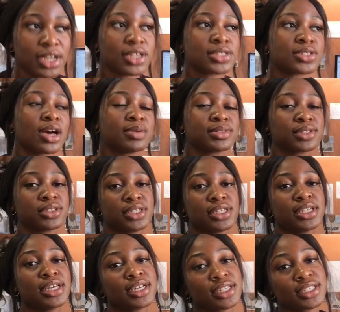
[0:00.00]
So I'm studying
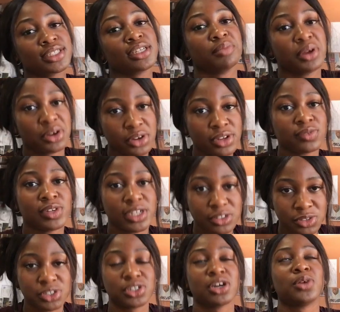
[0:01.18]
English and American
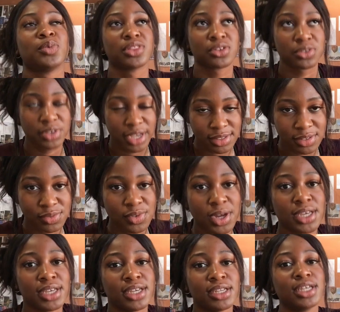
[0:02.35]
literature with creative
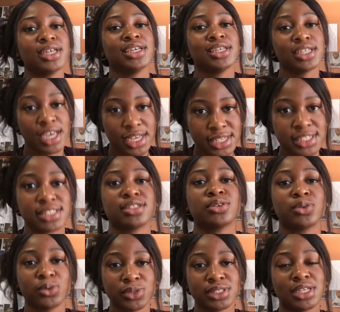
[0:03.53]
writing. Yes, the
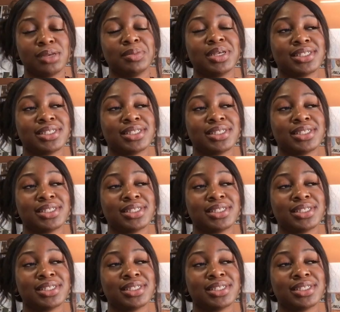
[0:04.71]
course name is